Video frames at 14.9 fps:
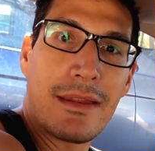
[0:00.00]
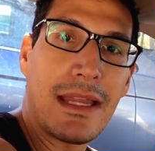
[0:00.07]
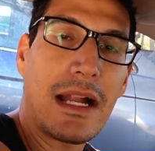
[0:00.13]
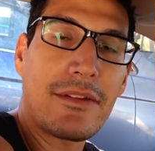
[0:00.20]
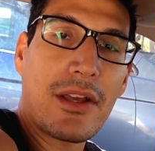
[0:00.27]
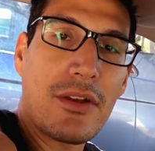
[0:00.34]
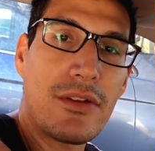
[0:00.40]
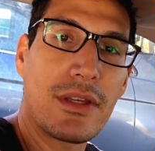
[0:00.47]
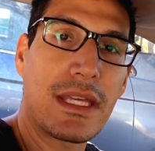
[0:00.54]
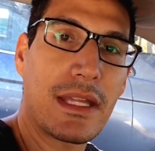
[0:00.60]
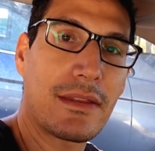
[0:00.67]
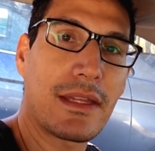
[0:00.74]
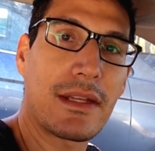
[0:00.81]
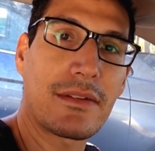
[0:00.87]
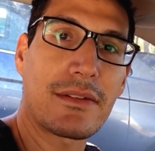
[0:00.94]
That's how you
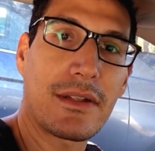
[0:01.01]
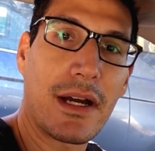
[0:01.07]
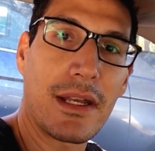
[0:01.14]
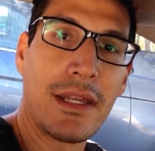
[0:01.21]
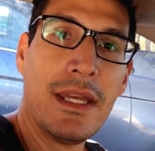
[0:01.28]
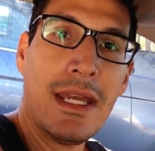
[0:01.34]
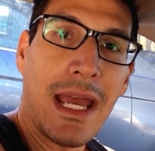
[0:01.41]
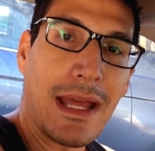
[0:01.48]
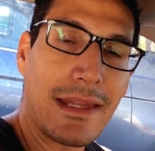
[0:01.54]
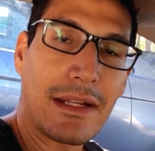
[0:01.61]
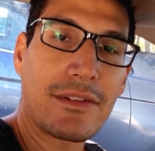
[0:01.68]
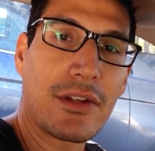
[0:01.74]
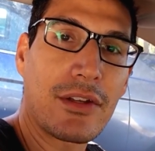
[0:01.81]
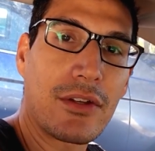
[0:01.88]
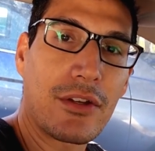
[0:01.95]
get things done, and
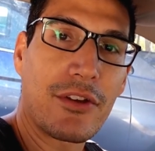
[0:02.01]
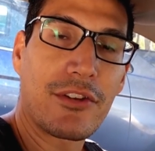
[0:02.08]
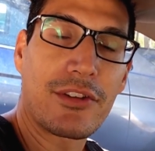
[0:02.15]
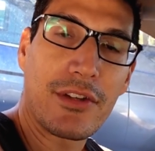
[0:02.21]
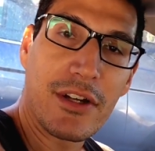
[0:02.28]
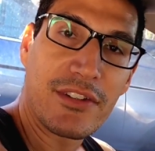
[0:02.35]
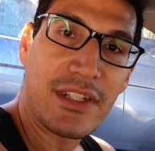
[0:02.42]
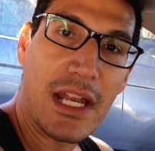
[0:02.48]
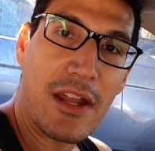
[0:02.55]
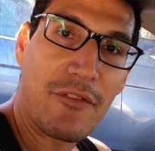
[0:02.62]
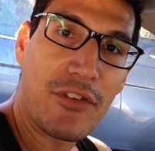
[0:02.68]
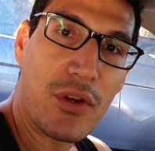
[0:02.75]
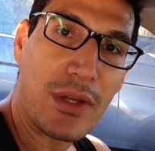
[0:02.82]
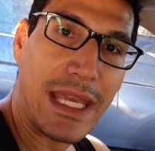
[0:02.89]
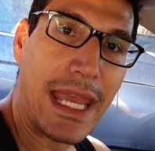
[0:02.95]
that's how you know you're serious. And
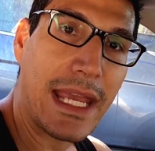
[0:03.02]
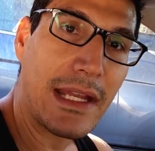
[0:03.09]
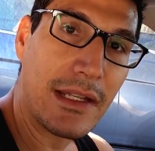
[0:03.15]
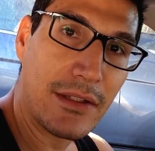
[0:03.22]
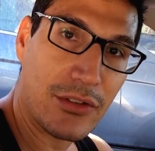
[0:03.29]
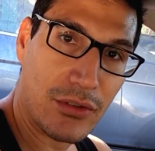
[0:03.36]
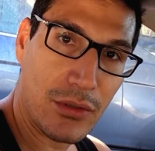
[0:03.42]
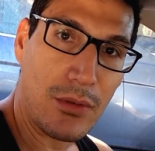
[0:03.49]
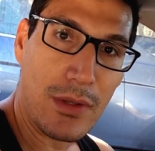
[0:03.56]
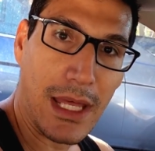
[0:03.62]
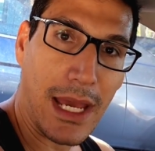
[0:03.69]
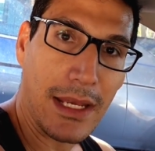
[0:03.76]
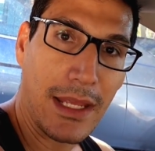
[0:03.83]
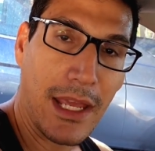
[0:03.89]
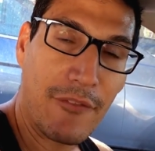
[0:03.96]
if you can't do
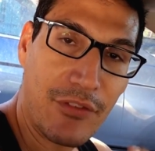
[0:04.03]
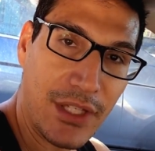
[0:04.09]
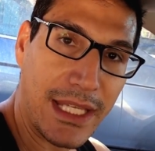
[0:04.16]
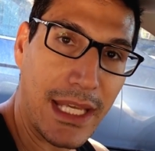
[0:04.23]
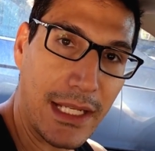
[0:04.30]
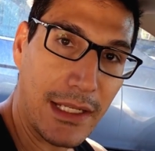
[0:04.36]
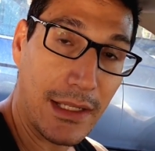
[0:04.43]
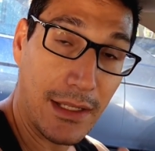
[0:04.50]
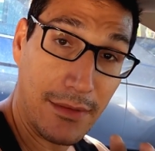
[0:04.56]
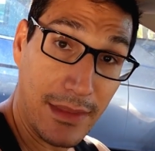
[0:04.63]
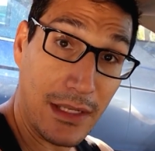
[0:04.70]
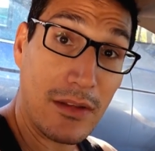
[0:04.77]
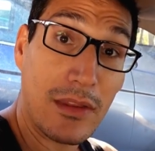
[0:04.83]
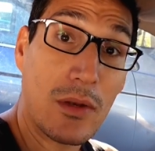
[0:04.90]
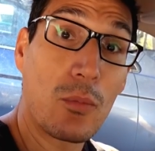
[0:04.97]
that, if you can't,
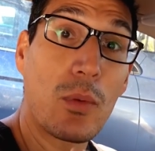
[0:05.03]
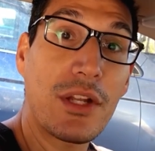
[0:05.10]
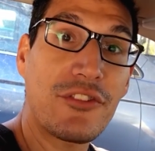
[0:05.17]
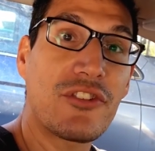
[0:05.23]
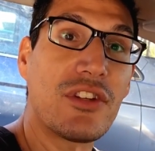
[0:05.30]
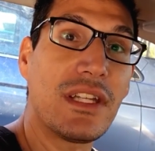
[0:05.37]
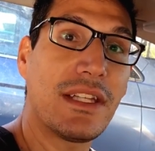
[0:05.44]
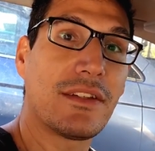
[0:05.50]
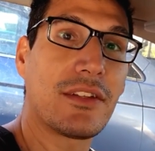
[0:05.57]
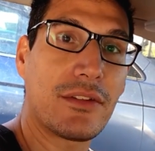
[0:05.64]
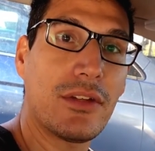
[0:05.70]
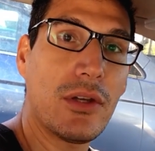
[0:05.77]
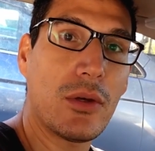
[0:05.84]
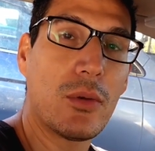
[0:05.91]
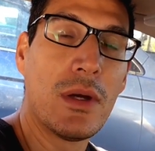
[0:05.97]
then what you need to
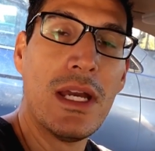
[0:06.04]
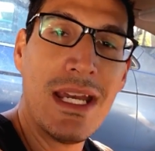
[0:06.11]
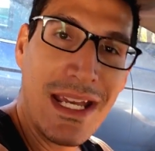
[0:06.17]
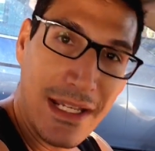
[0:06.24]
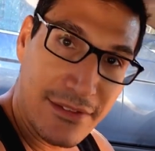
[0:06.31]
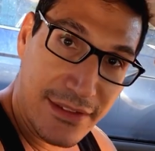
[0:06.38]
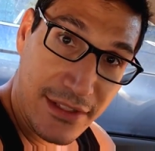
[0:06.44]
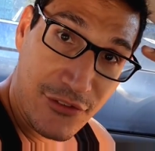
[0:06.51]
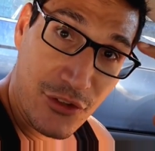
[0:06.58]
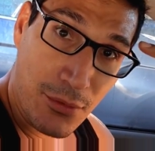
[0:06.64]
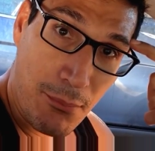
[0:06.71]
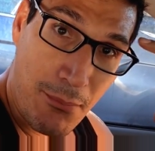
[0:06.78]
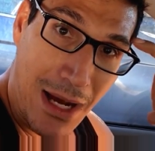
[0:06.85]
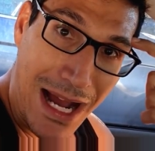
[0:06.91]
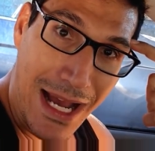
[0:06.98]
do is get
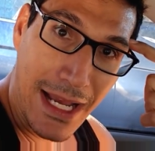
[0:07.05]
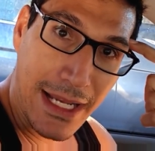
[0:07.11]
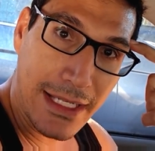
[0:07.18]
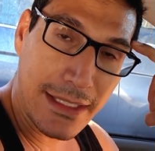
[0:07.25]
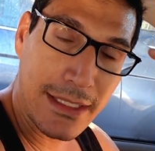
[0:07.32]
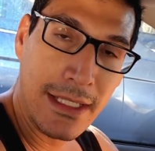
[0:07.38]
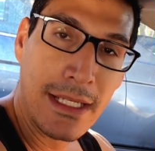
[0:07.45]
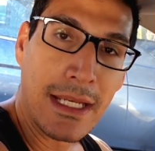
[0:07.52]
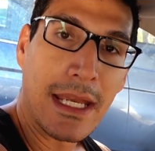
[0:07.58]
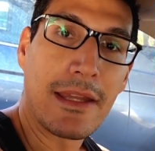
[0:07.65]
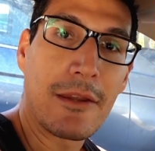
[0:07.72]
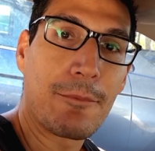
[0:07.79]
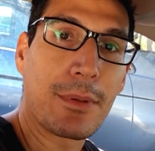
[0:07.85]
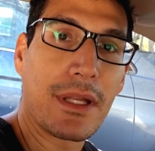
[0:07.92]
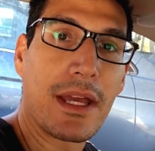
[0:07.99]
your mind
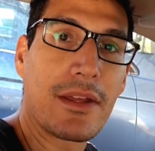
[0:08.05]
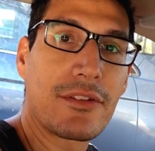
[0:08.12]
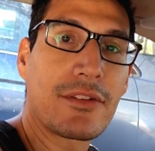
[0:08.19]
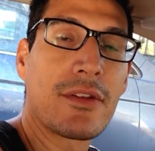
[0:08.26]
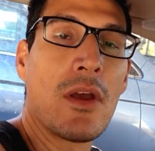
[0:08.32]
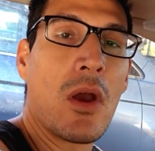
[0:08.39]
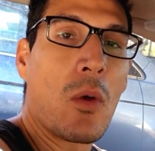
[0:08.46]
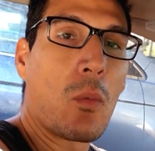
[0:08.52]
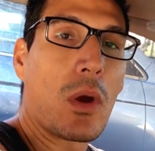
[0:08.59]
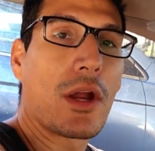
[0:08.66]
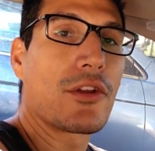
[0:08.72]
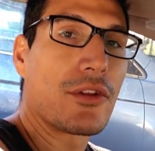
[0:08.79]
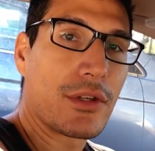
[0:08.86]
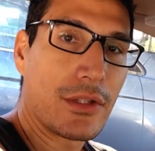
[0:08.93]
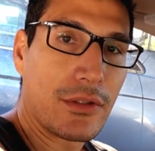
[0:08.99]
in the place
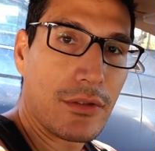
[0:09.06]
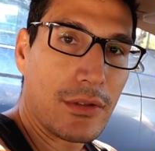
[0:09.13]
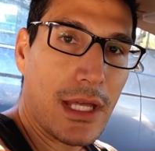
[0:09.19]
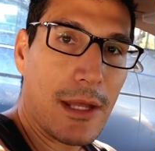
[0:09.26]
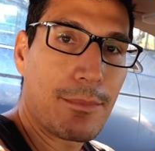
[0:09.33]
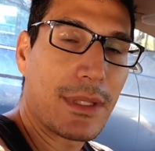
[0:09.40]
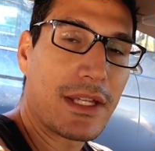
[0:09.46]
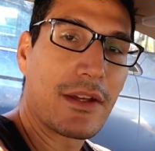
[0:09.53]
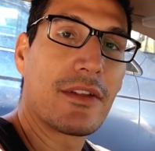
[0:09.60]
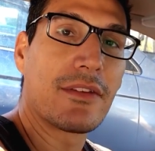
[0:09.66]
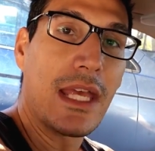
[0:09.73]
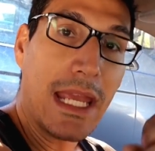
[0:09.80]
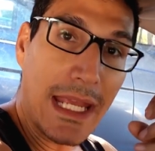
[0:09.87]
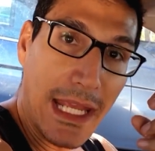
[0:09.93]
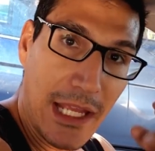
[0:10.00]
where you can do that.
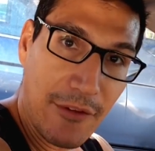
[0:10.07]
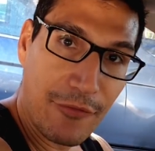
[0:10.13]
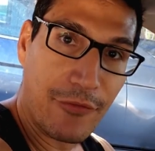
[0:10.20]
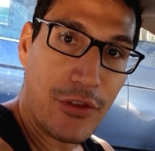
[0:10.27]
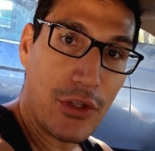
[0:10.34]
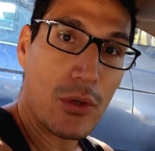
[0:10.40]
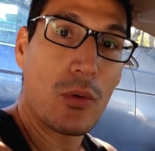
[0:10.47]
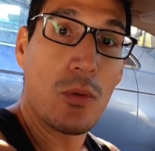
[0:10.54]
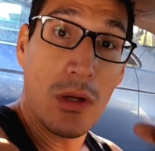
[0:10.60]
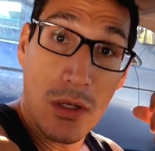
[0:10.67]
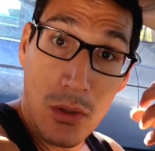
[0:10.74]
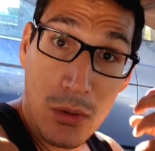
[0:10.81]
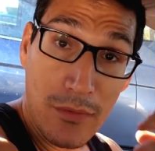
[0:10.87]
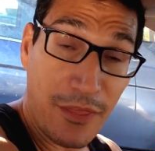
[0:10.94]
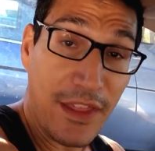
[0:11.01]
Because if you
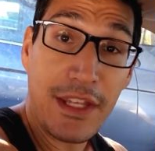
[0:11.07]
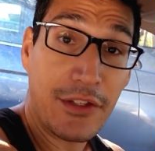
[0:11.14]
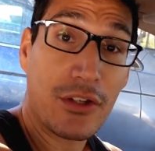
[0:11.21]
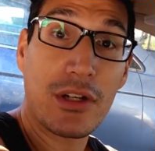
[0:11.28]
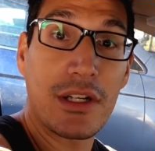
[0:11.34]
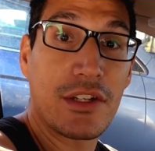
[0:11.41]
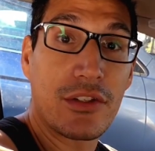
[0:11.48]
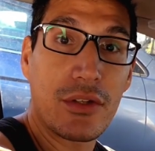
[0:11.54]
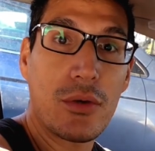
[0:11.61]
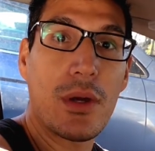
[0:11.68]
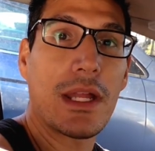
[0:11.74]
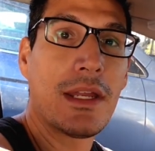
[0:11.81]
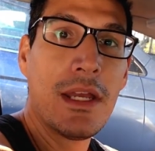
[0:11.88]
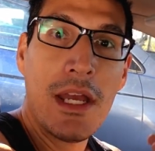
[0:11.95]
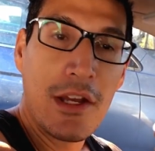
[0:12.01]
think you're going to do
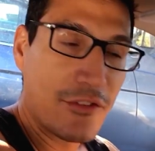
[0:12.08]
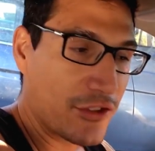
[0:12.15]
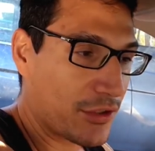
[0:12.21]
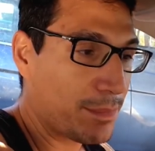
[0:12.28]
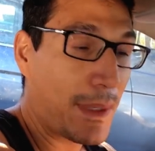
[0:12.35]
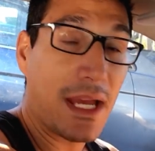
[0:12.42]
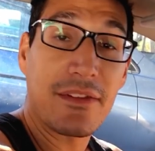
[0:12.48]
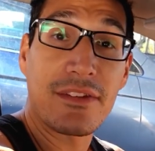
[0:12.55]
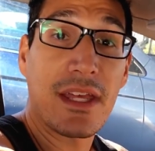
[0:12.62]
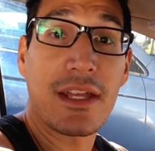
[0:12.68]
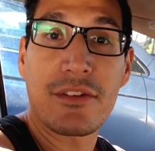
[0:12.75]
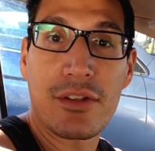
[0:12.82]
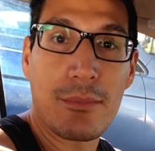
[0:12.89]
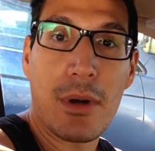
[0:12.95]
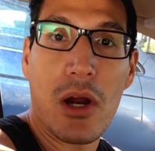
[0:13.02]
it just by
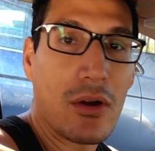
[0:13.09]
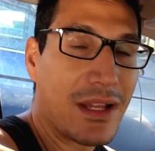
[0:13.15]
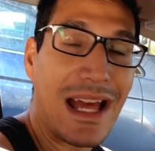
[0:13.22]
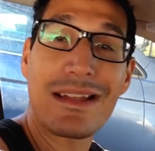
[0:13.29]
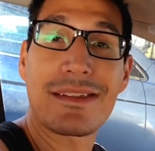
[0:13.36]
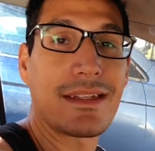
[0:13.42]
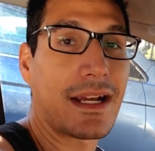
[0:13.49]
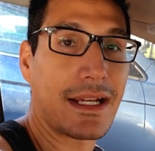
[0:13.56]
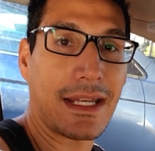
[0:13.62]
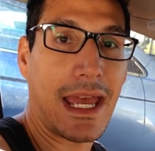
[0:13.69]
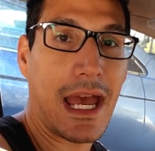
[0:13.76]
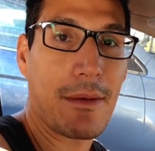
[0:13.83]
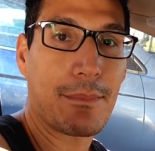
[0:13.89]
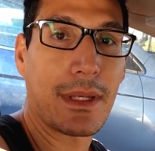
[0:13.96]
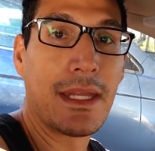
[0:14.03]
saying tomorrow, that's not going
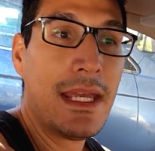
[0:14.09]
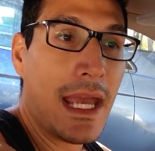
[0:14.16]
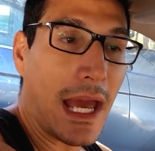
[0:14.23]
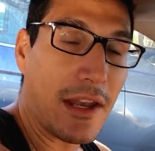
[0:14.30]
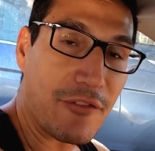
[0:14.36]
to happen.